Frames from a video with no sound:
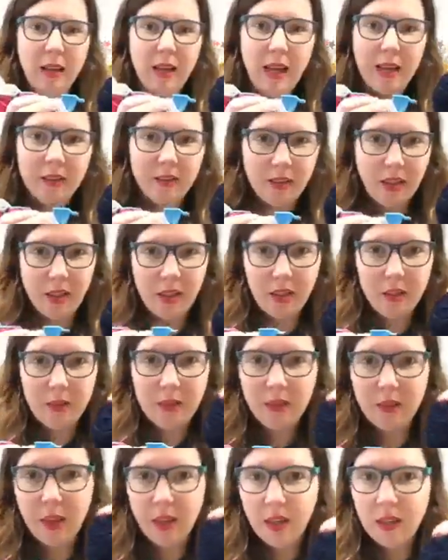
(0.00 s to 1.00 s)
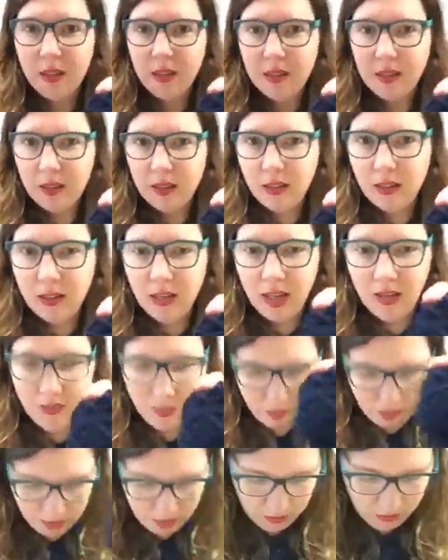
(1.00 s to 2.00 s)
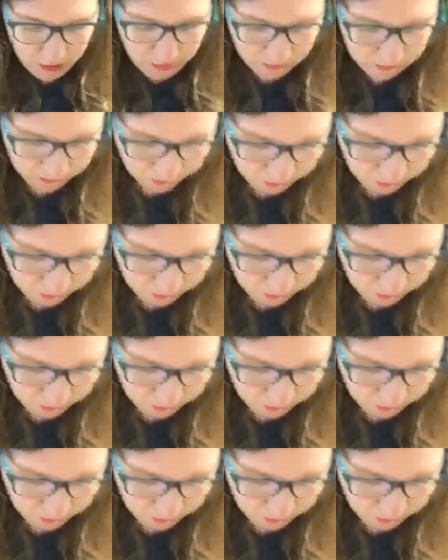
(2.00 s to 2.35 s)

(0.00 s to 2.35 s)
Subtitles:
last color, which is a navy blue,